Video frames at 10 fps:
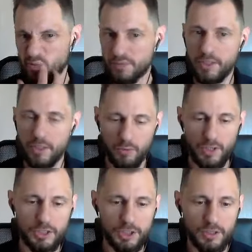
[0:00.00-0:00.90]

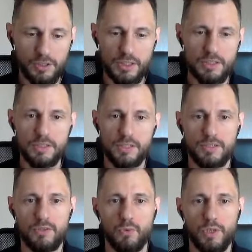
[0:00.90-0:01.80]
logically this
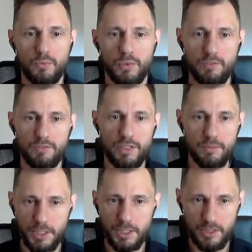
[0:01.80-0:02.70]
is the one where everything
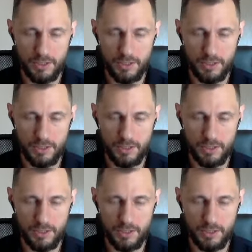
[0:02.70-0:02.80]
begins.